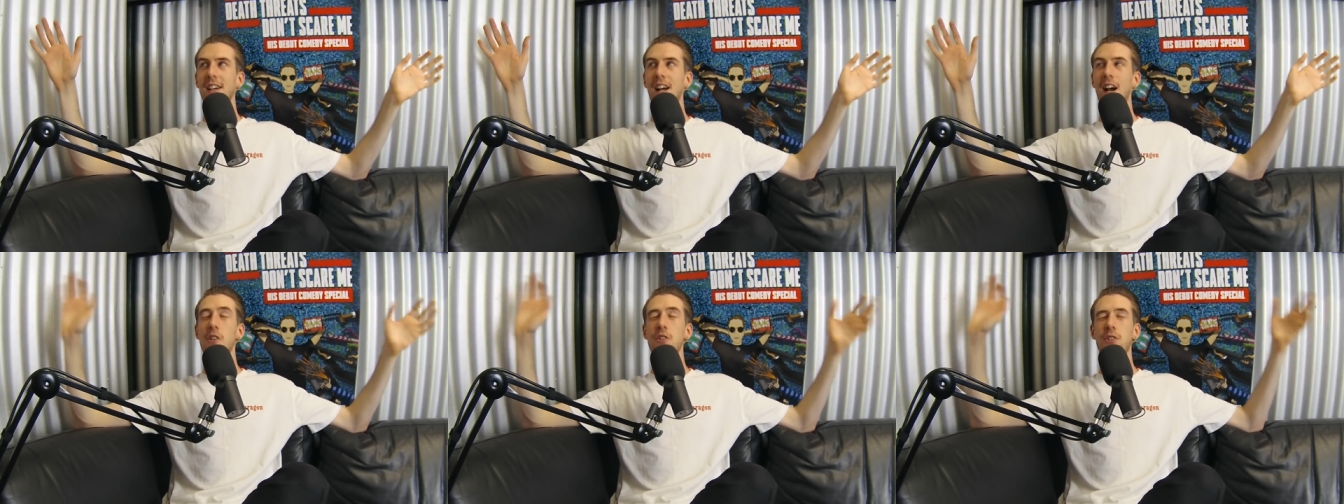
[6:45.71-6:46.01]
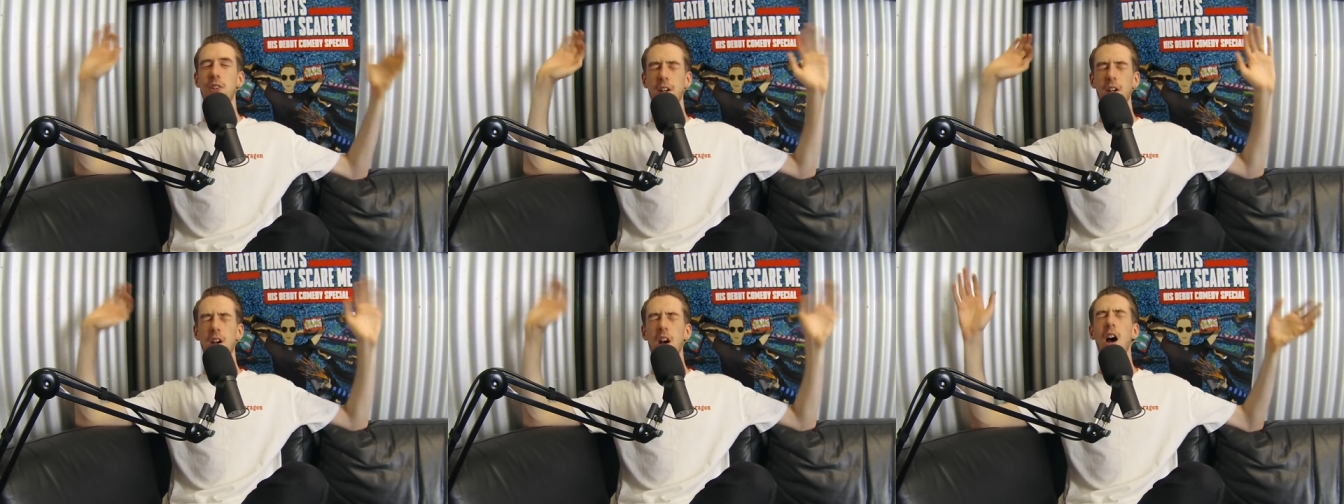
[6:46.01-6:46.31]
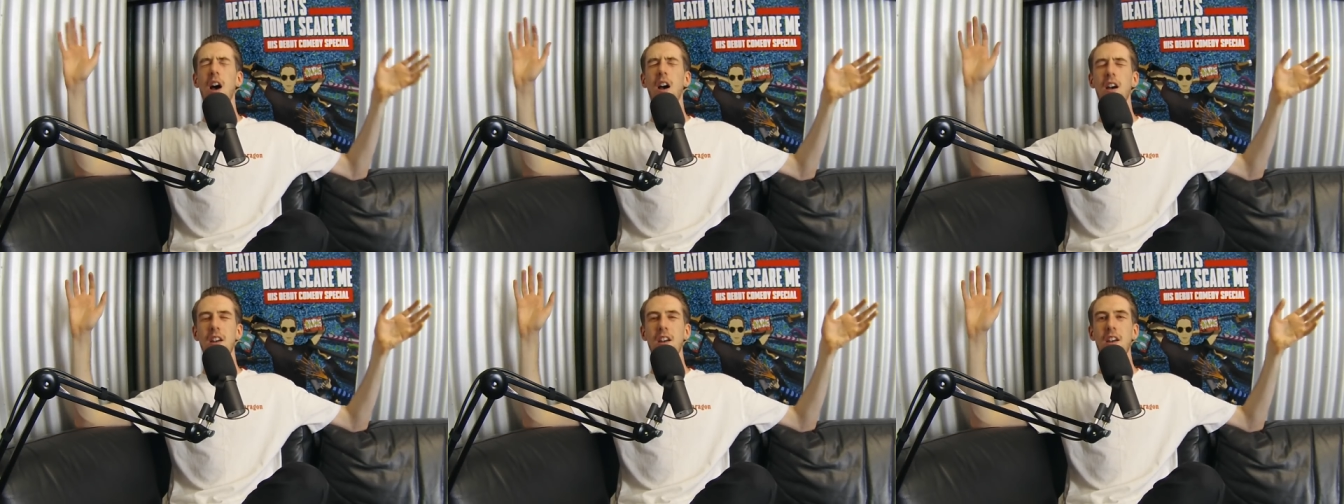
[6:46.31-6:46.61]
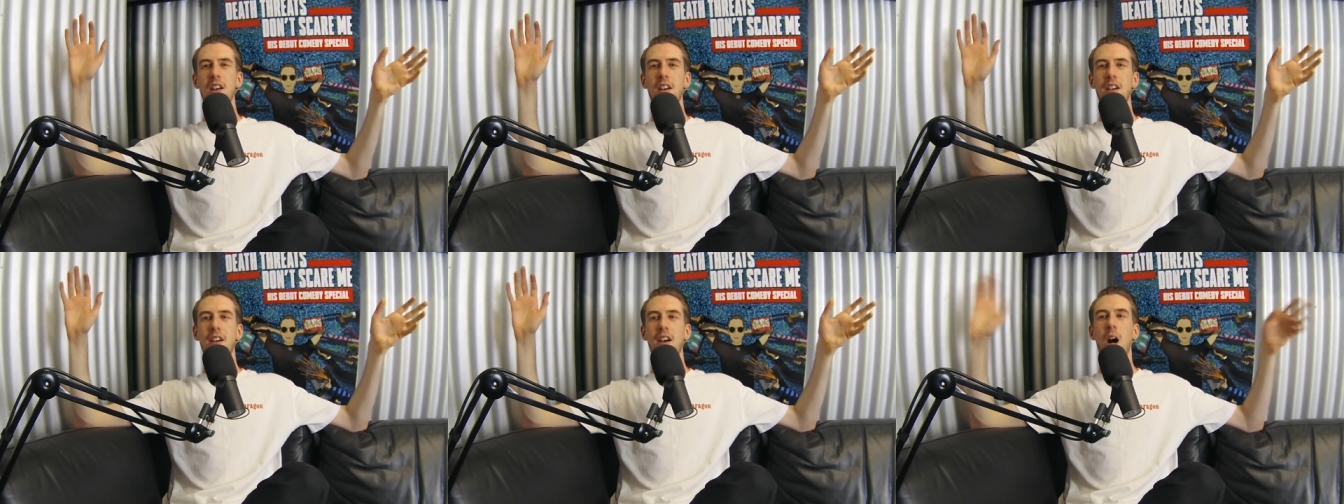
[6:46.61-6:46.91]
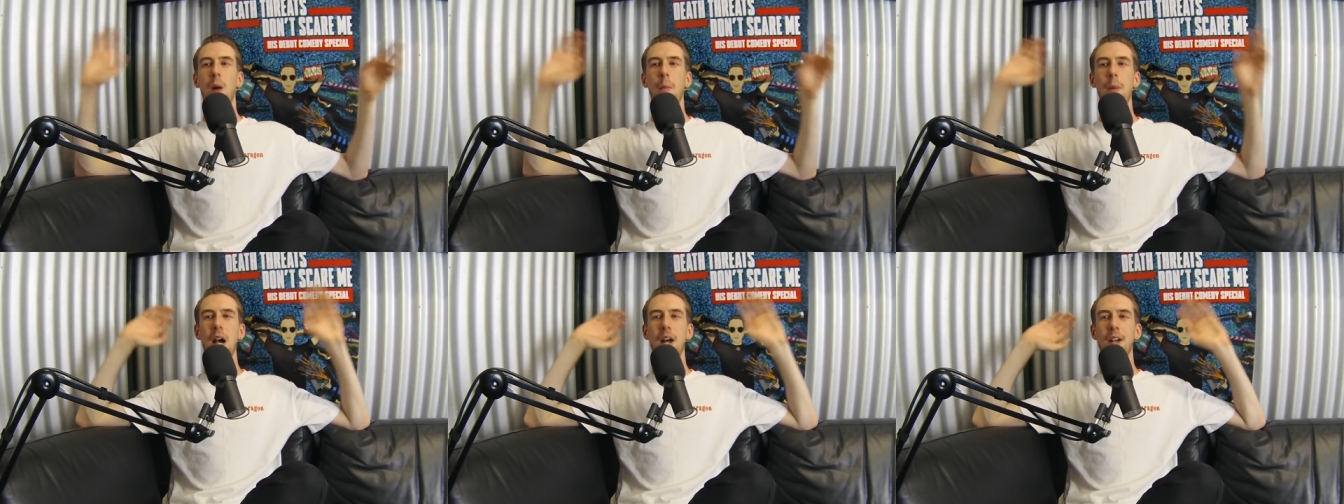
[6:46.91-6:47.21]
I was like, oh,
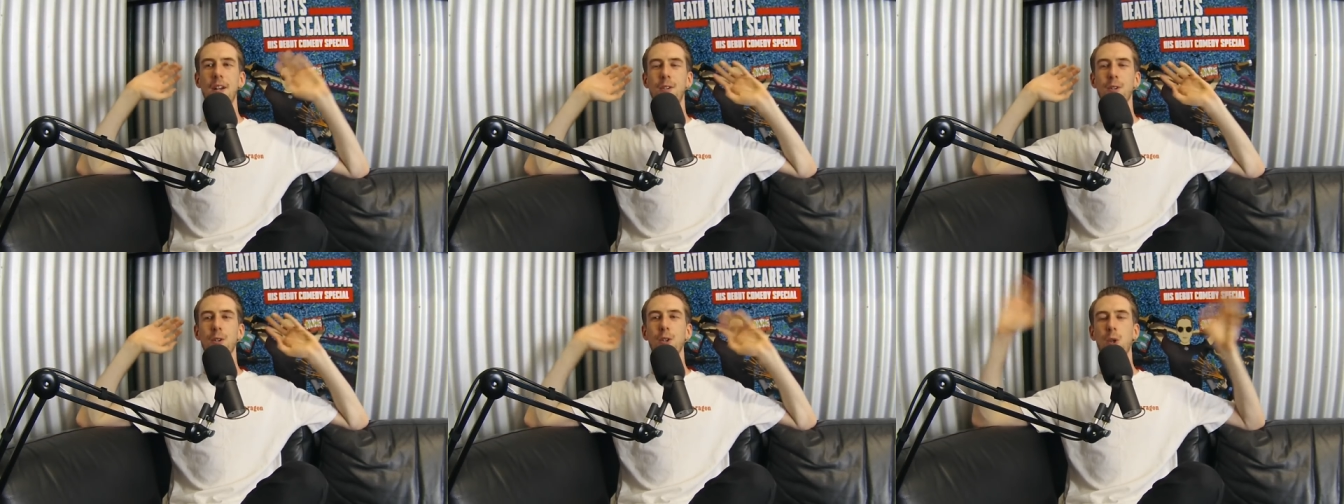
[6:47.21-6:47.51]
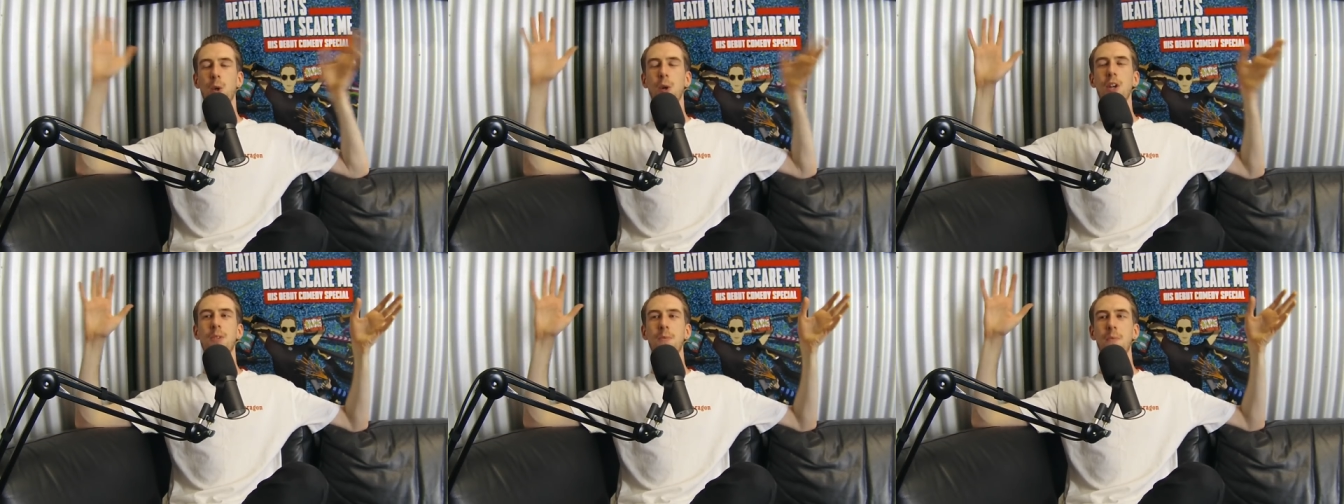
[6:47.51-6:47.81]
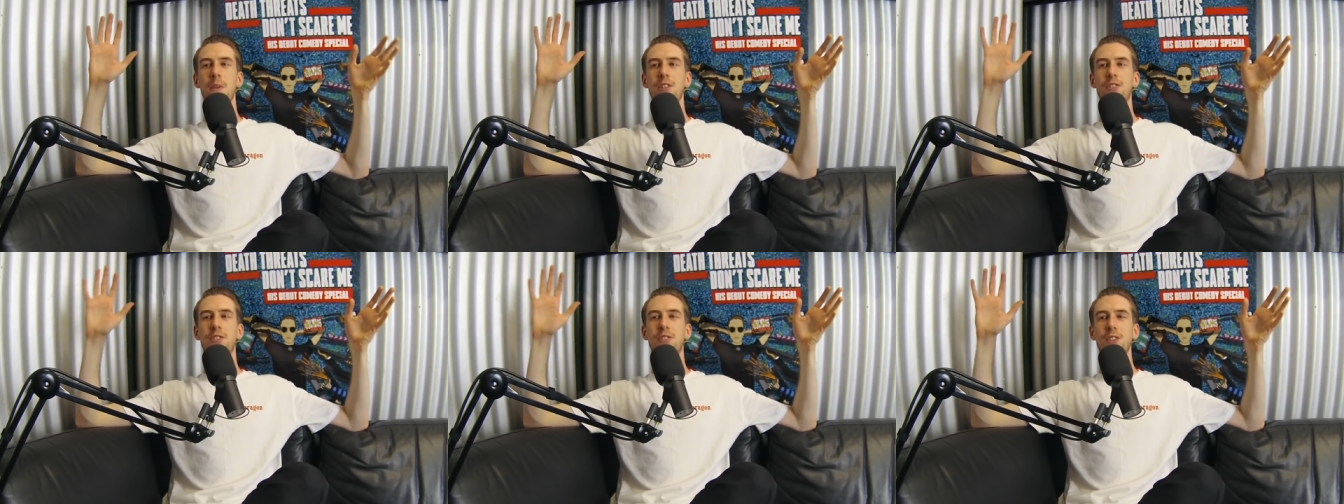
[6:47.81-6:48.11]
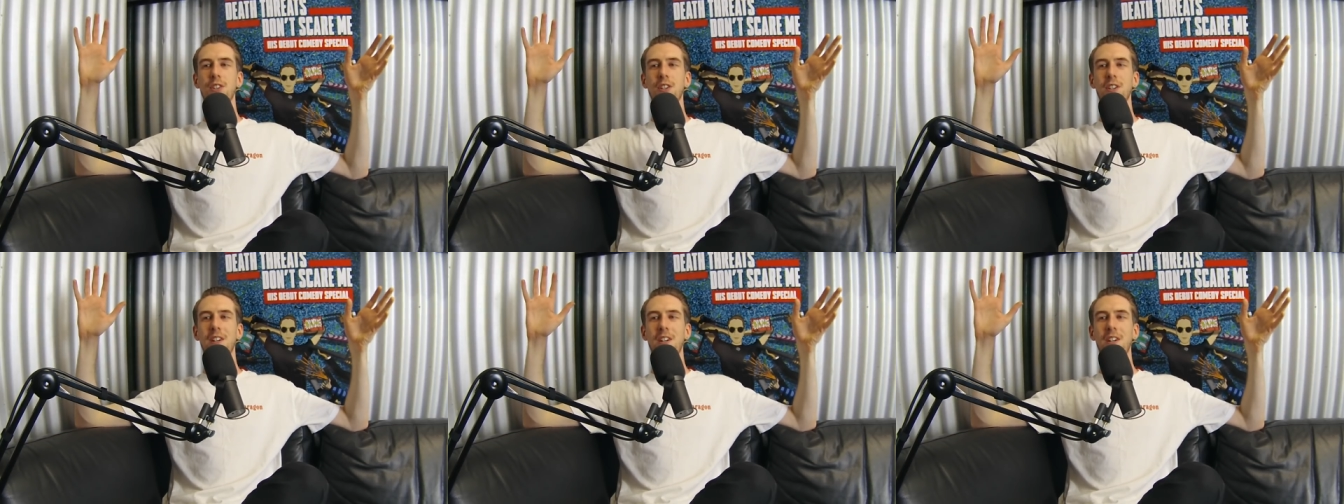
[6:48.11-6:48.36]
I'll be able to do Christmas